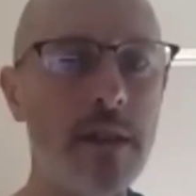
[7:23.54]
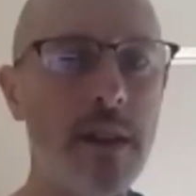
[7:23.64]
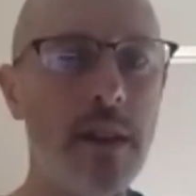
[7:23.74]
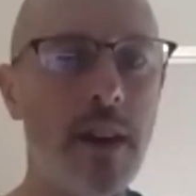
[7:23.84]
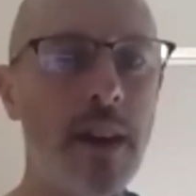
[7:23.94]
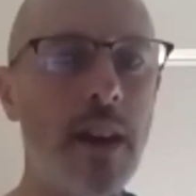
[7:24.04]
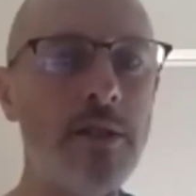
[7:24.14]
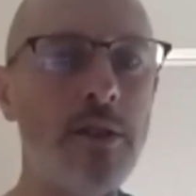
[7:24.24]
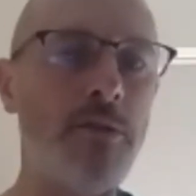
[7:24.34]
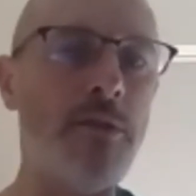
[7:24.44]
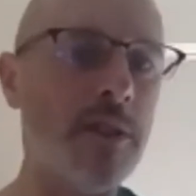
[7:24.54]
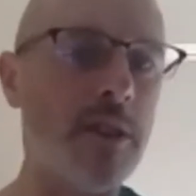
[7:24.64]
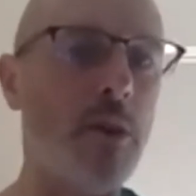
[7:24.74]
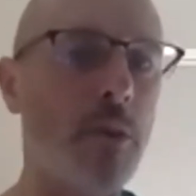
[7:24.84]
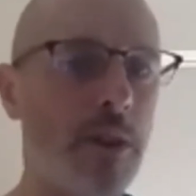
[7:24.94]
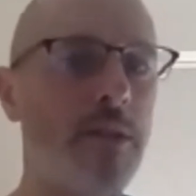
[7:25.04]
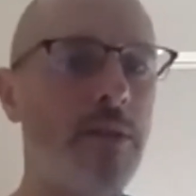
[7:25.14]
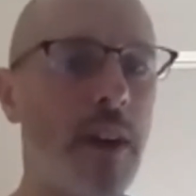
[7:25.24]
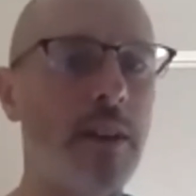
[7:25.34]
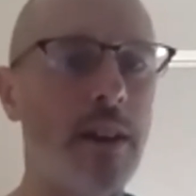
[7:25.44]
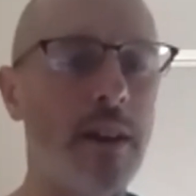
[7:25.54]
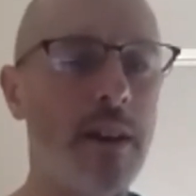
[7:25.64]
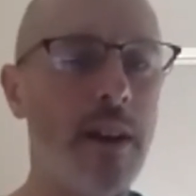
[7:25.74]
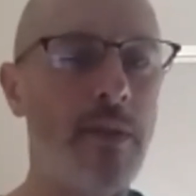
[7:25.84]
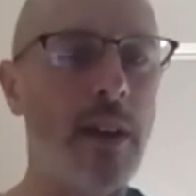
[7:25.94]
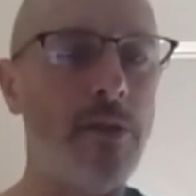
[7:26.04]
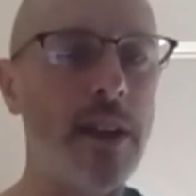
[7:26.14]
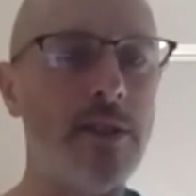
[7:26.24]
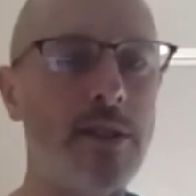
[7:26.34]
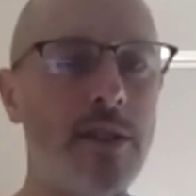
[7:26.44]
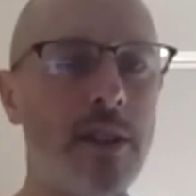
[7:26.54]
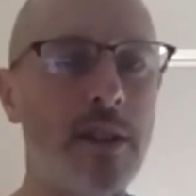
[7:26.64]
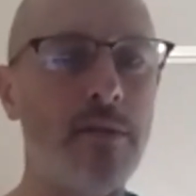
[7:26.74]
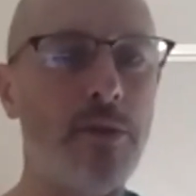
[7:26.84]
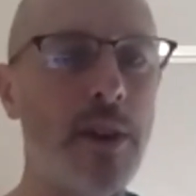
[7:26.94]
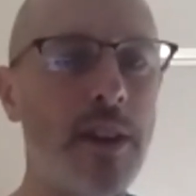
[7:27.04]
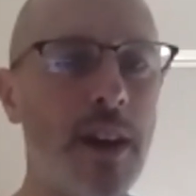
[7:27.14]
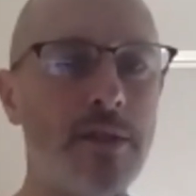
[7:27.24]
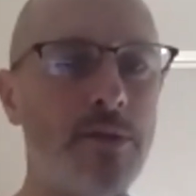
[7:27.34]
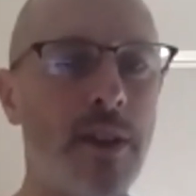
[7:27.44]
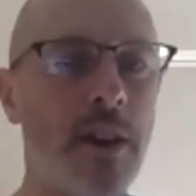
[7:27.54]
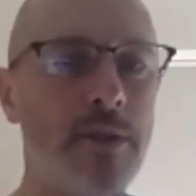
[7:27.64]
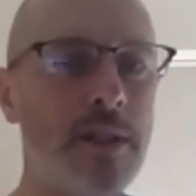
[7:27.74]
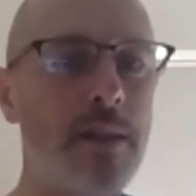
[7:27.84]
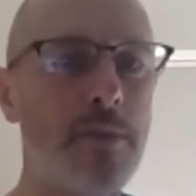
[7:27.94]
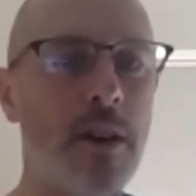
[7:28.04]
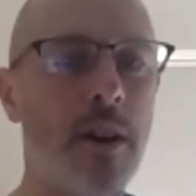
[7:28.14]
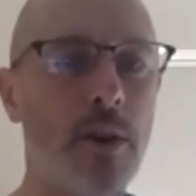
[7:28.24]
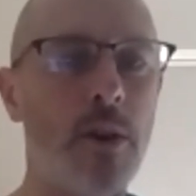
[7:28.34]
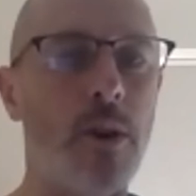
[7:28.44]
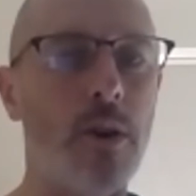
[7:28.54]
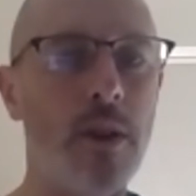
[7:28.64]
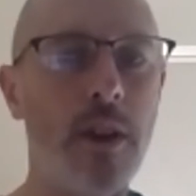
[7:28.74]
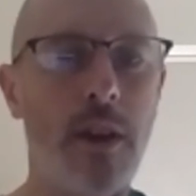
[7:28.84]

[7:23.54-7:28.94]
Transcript: and get too physical when they're defending, and that leads to free kicks for the other team near our goal.